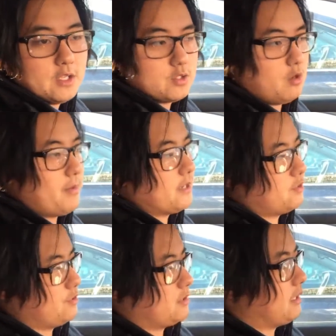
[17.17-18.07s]
So it makes
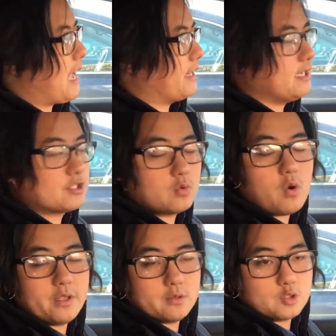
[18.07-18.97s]
it just a lot easier
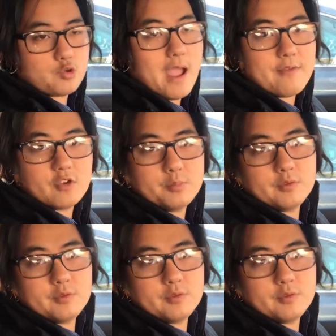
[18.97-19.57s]
while you're in traffic.